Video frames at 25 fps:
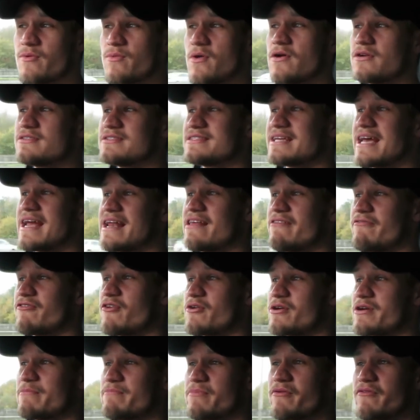when I was daily
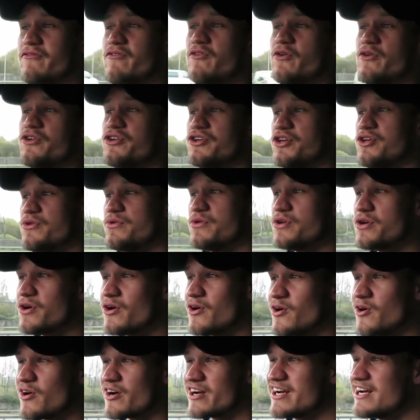vlogging before New
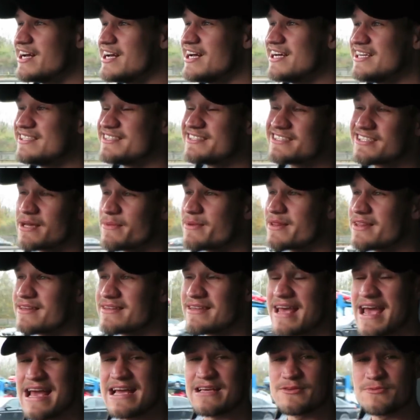York, some of
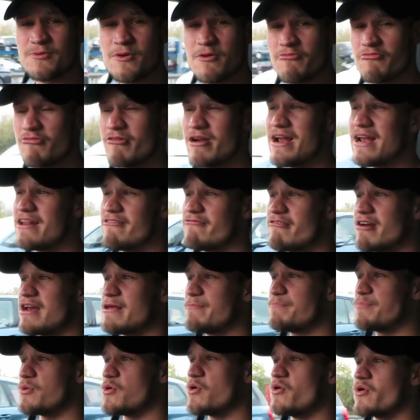the days were really,
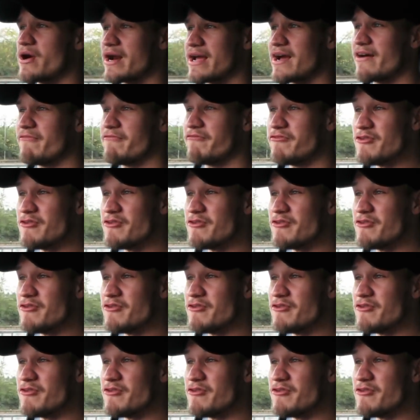really boring.